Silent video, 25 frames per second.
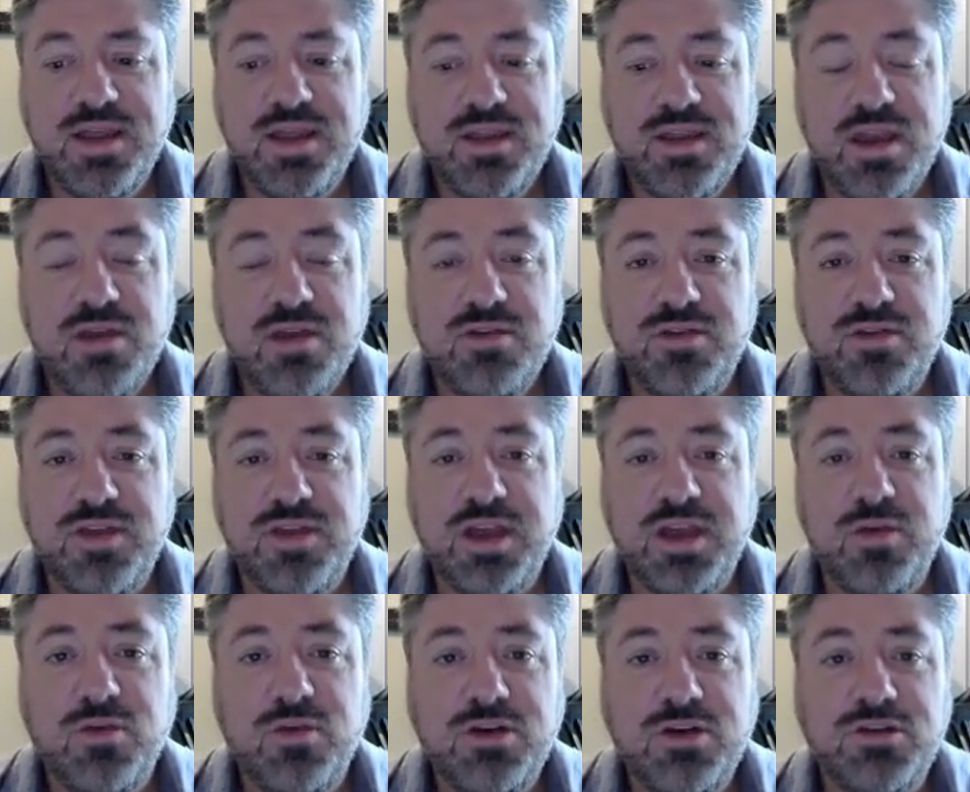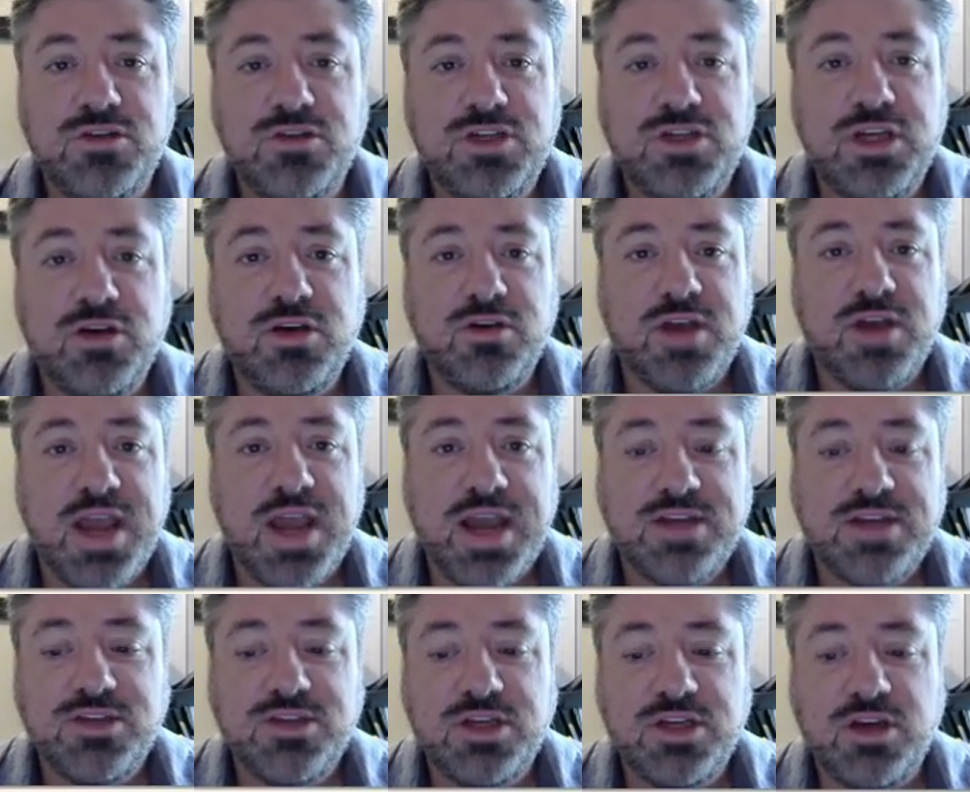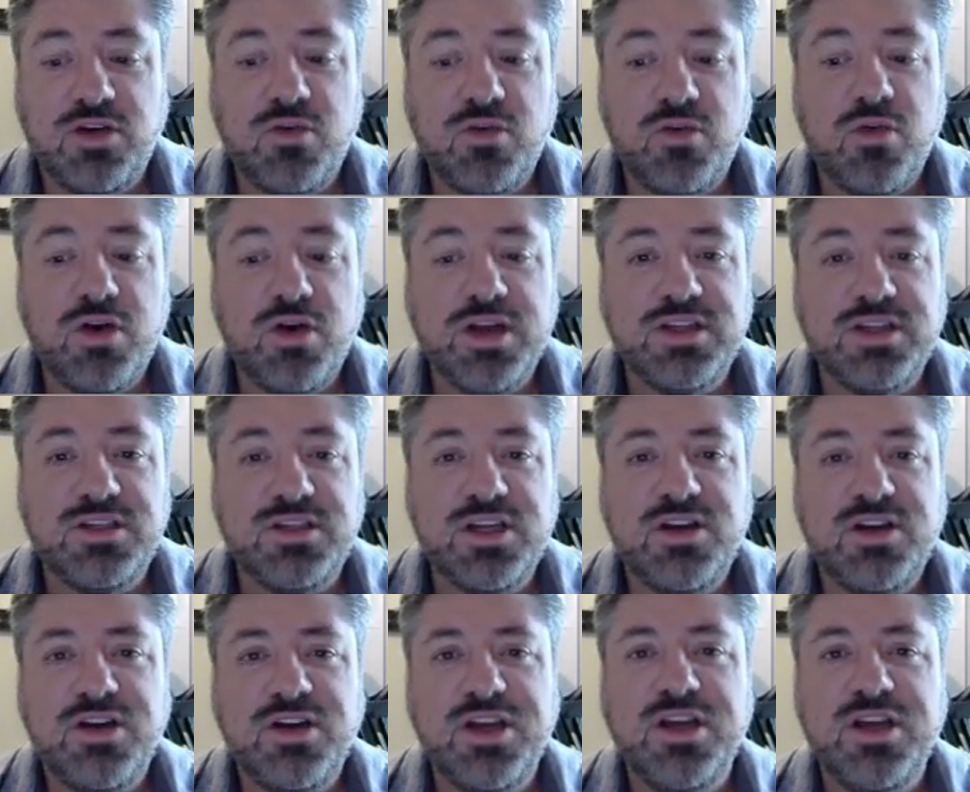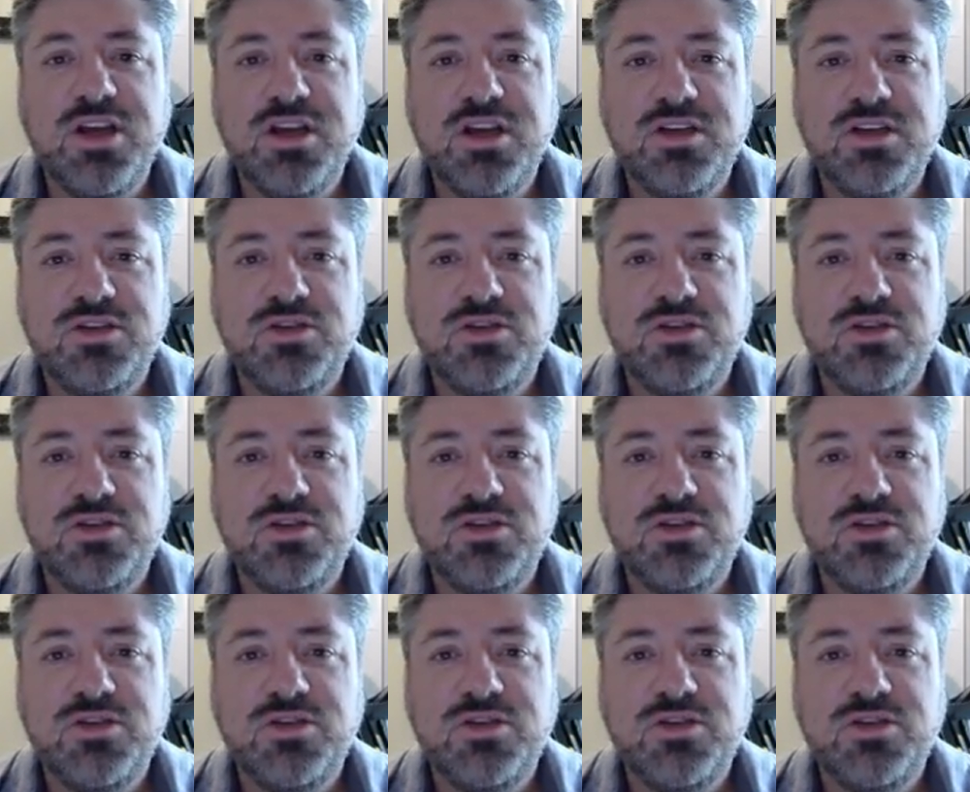The other thing, when you're geocaching or orienteering,